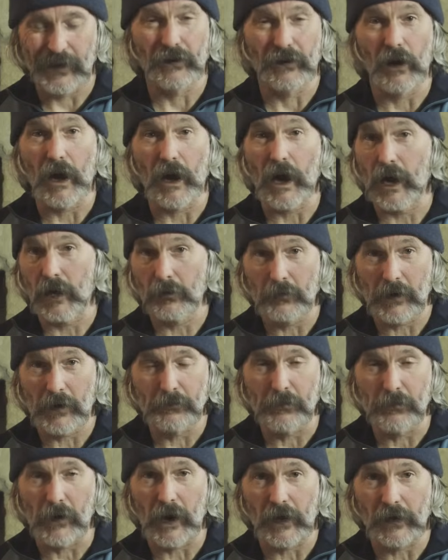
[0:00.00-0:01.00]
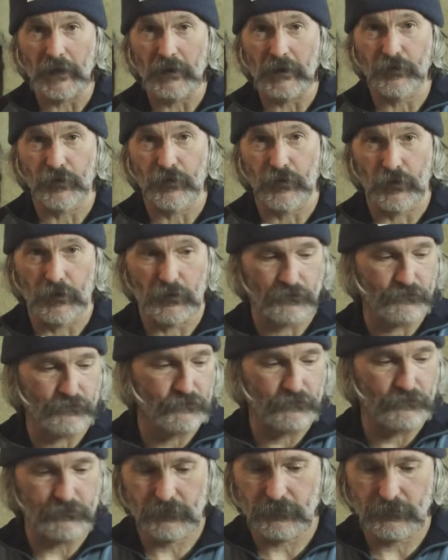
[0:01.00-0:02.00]
are on my body for
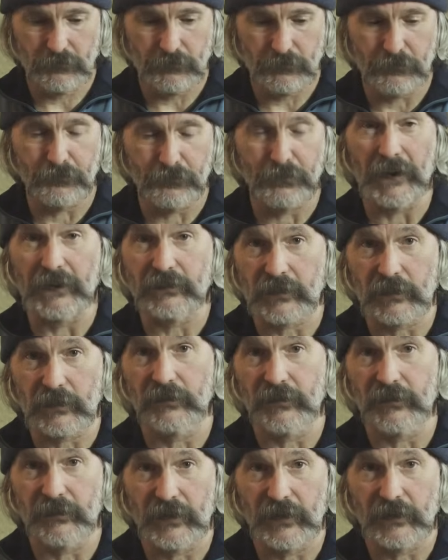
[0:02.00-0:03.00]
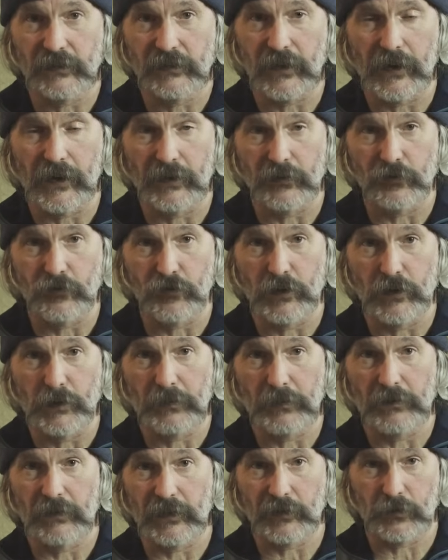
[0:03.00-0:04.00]
basically the entire
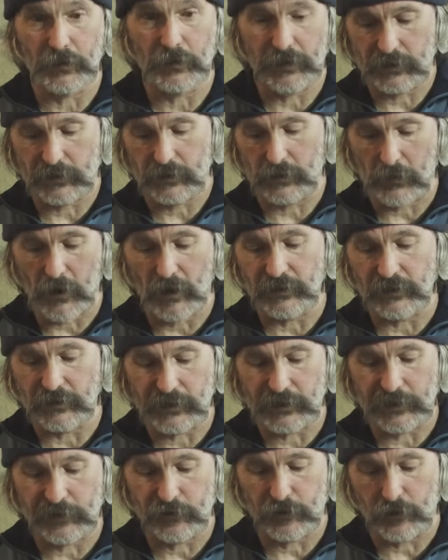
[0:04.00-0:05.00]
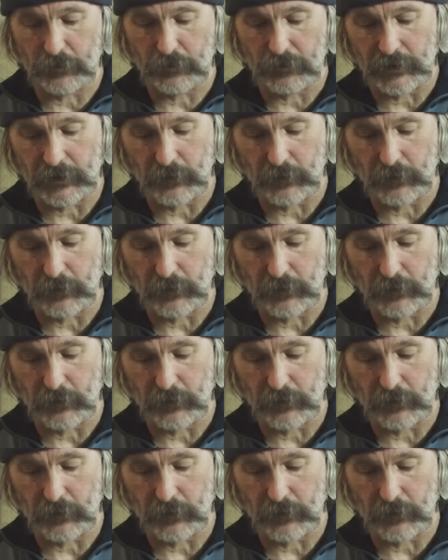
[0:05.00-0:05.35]
trip unless we get some unseasonably